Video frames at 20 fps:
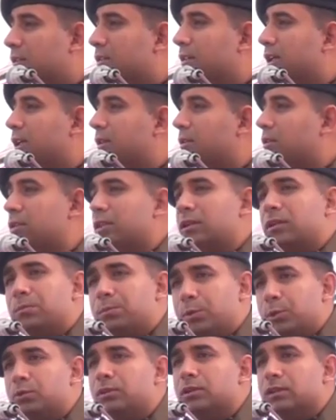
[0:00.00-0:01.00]
internet, on the
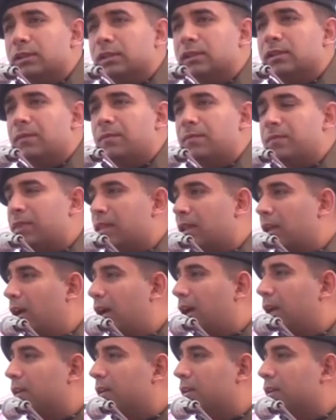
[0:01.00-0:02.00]
computers.
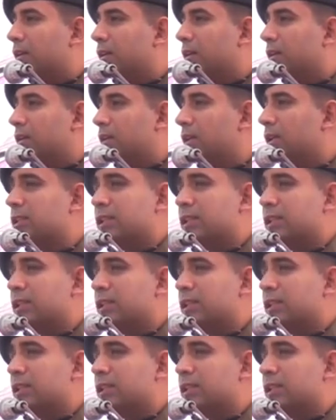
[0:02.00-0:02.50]
And uh,